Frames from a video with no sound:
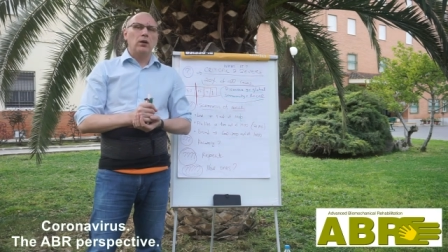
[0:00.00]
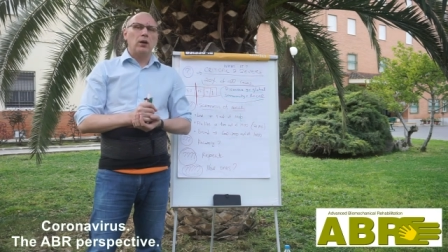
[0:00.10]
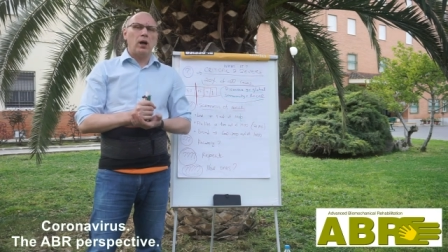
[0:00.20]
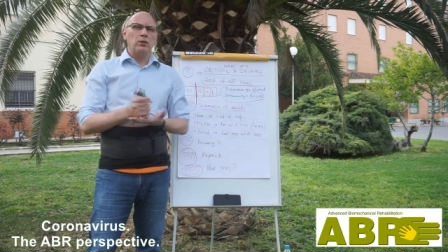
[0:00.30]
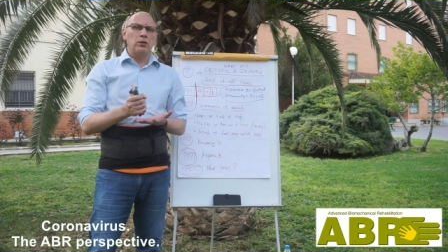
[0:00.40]

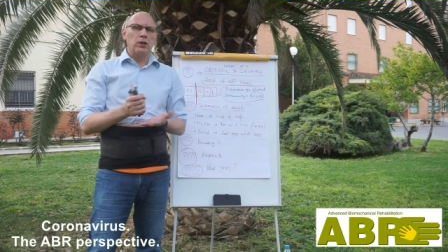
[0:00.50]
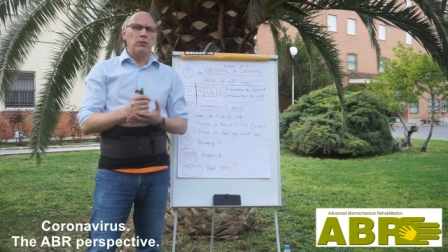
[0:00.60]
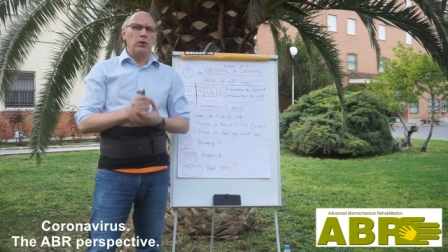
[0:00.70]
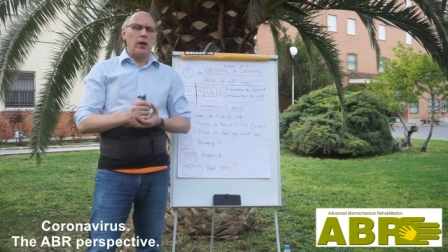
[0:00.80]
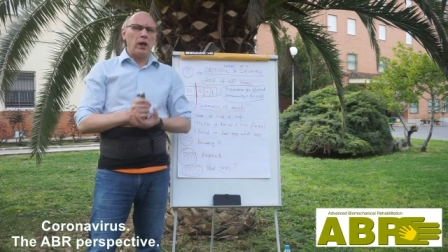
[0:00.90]
How to give
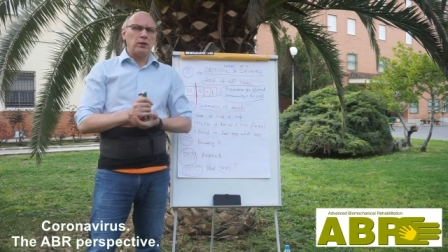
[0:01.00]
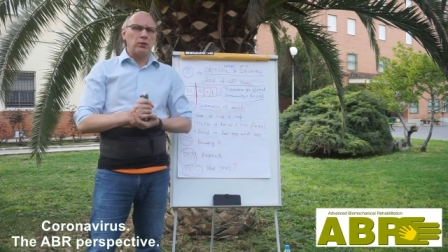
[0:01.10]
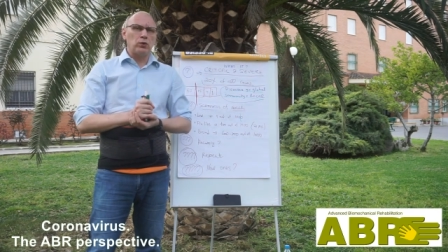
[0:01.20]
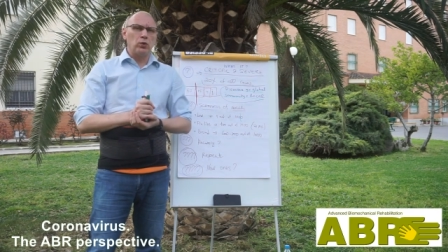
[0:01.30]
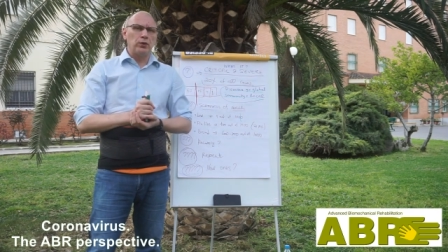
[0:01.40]
you
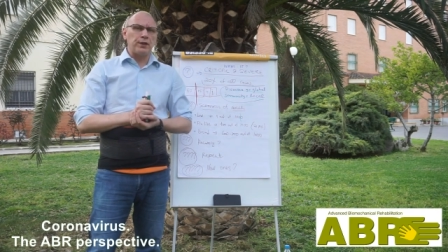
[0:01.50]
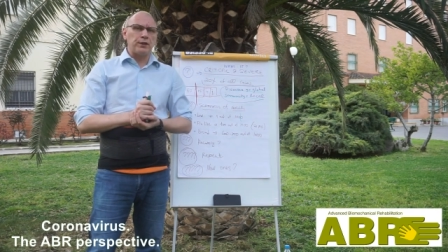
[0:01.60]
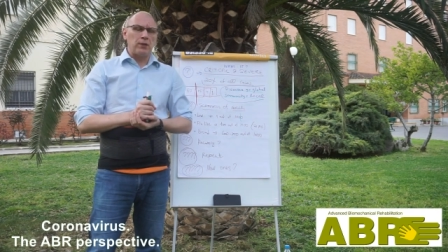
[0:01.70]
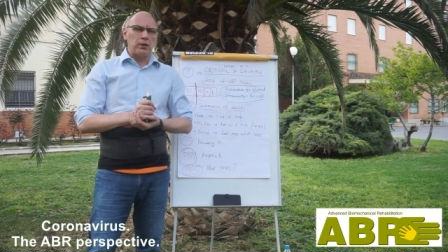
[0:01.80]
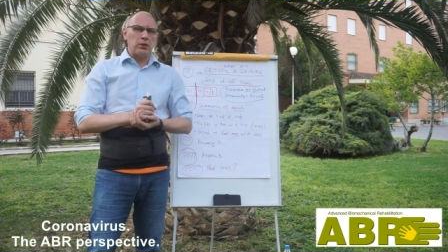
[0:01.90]
extra tools and
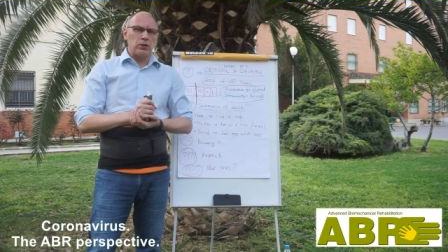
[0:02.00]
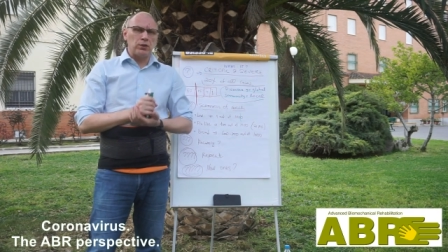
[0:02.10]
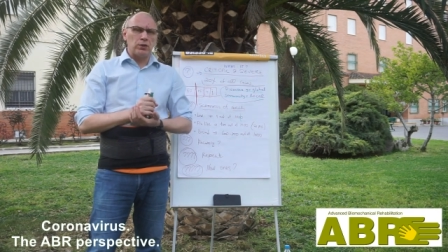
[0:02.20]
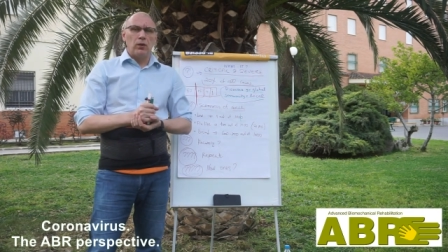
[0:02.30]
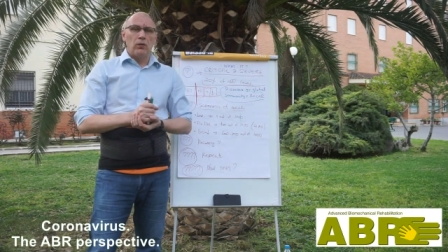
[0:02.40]

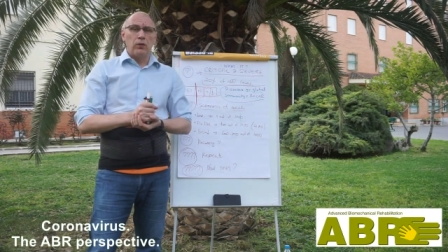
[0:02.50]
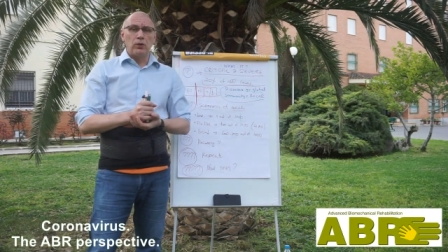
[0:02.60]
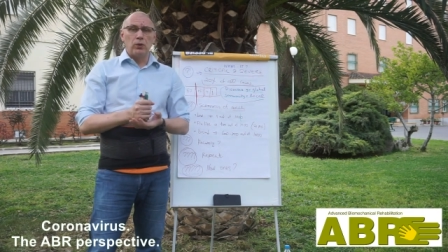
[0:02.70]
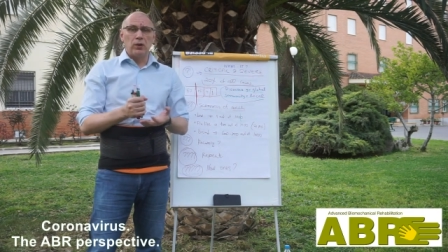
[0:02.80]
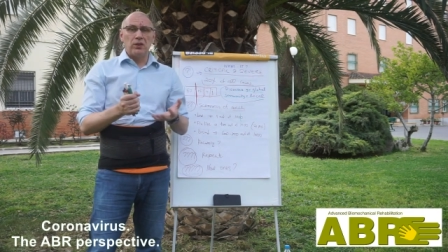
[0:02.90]
strategies for
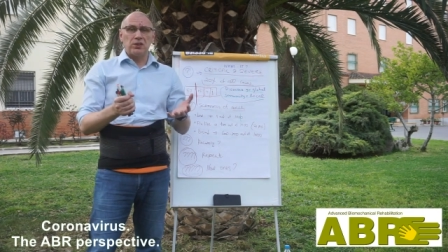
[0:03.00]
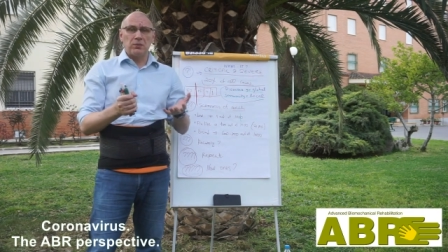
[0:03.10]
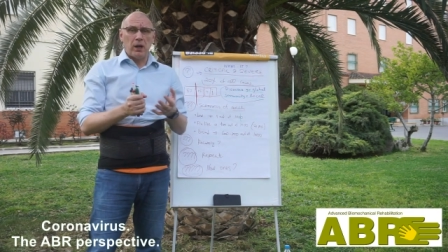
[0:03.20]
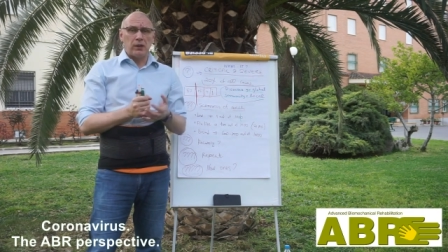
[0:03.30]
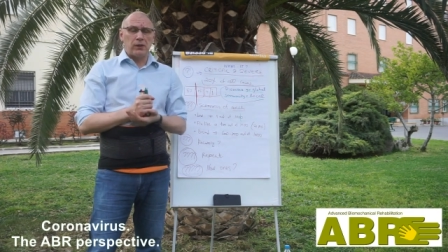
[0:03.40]
doing
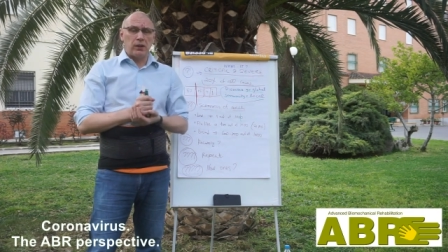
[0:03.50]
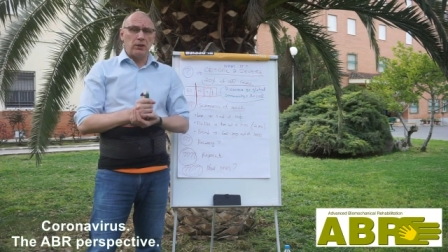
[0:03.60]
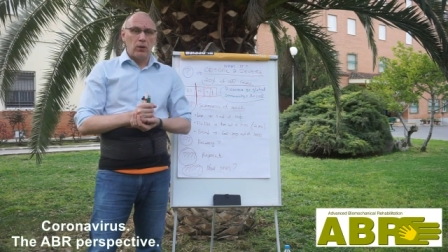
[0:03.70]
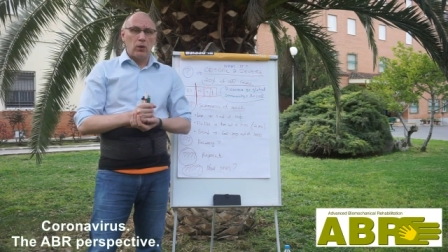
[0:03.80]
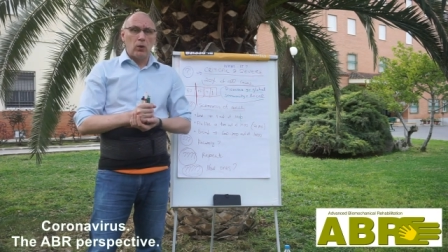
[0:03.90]
smart things,